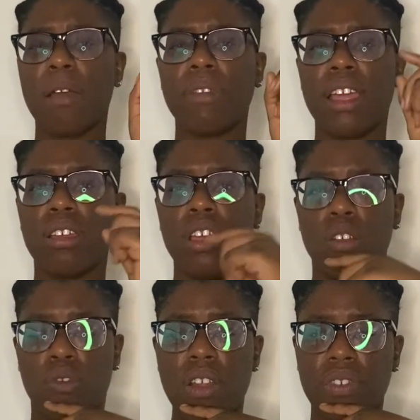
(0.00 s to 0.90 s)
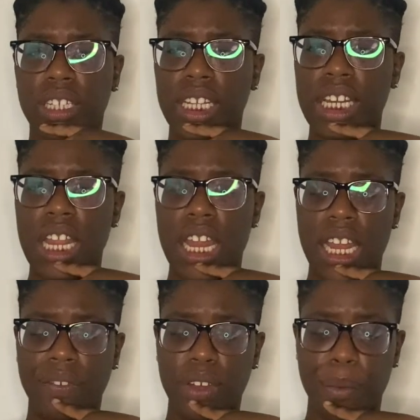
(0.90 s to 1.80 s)
I'm like, River didn't
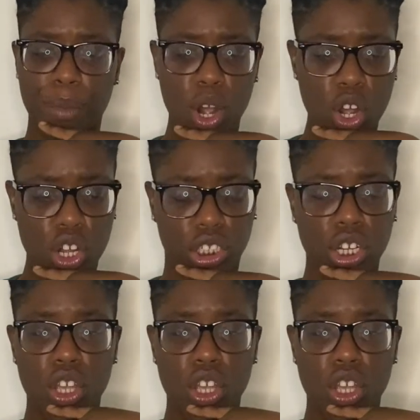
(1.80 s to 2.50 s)
never emerge.